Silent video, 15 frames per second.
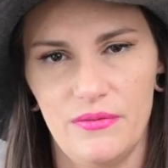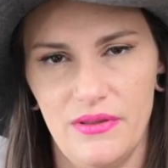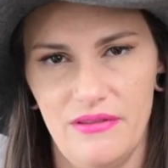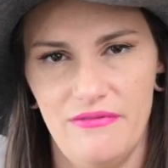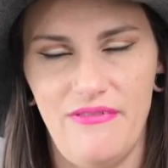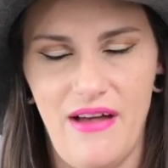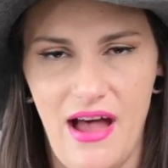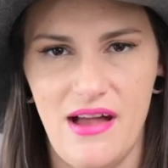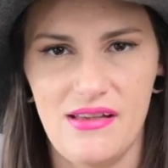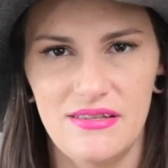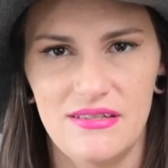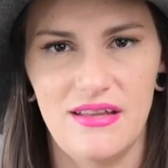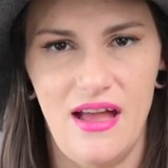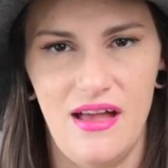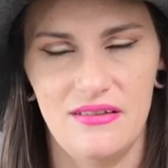really
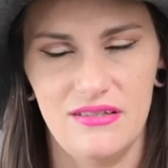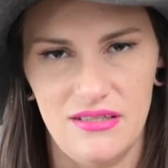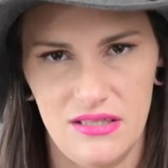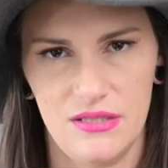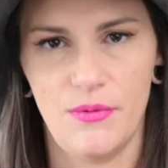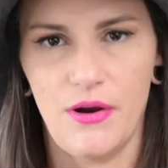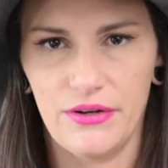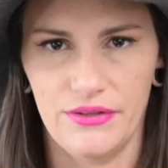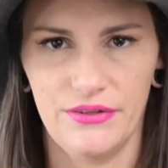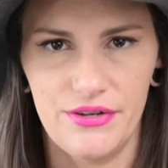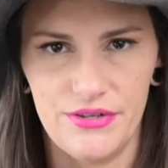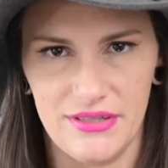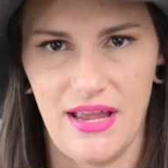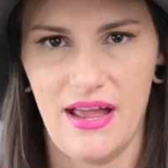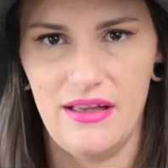fast as the
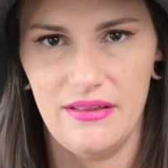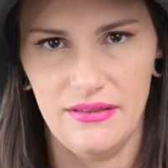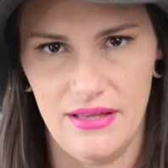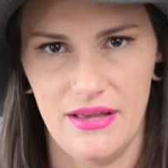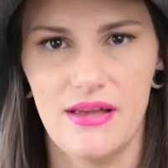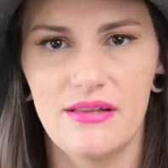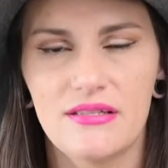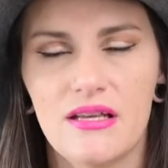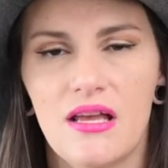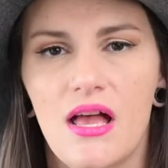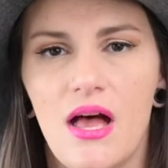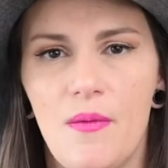sparklers get lit.